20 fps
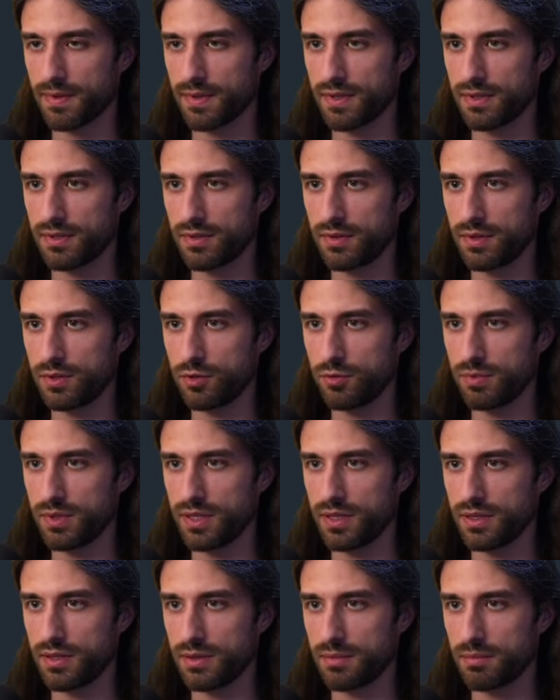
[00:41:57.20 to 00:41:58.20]
it's going to be
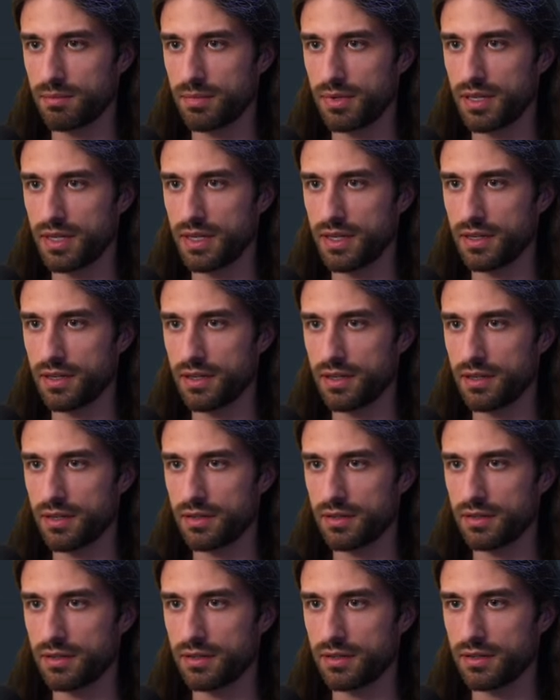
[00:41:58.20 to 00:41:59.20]

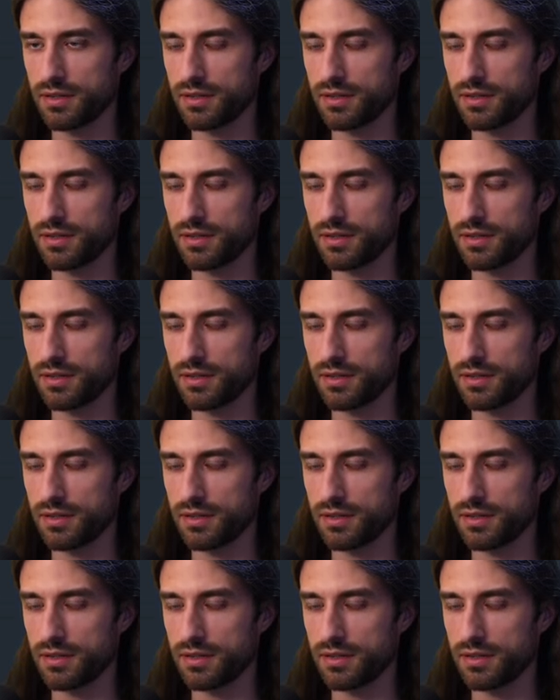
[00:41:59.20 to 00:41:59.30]
players,